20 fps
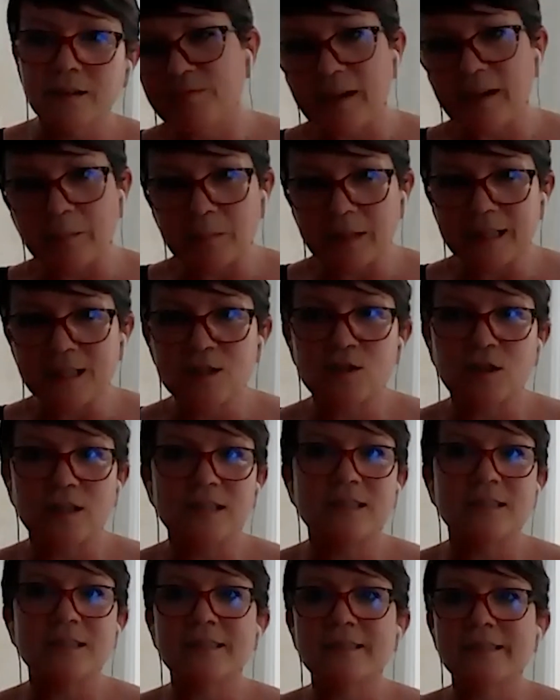family
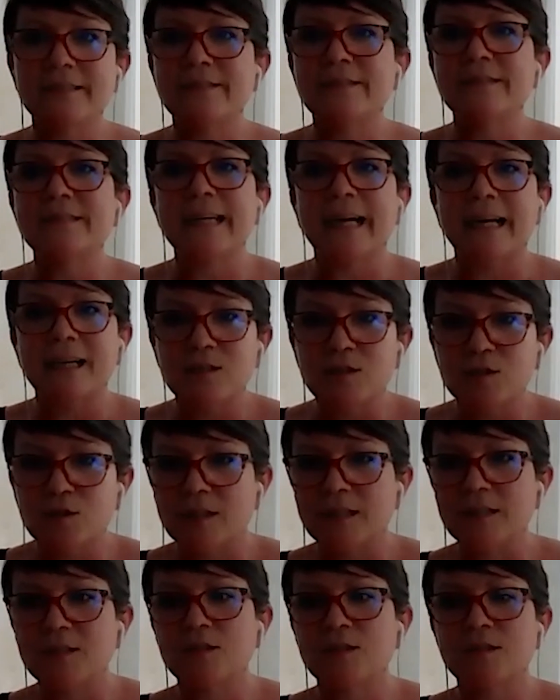stresses, debt
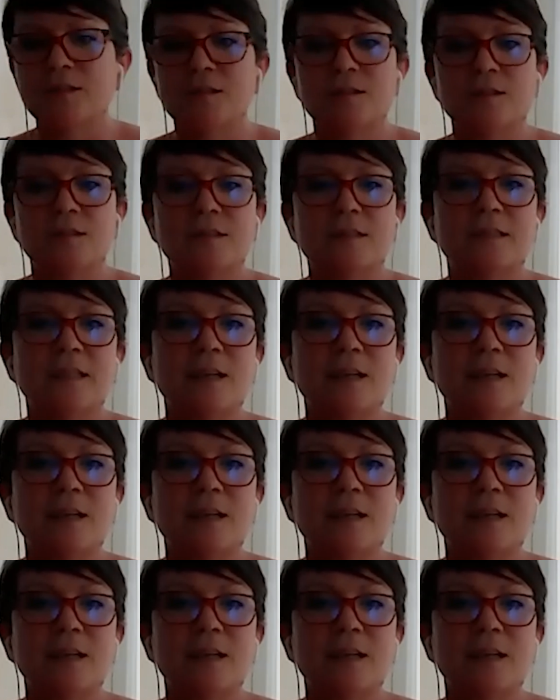stresses,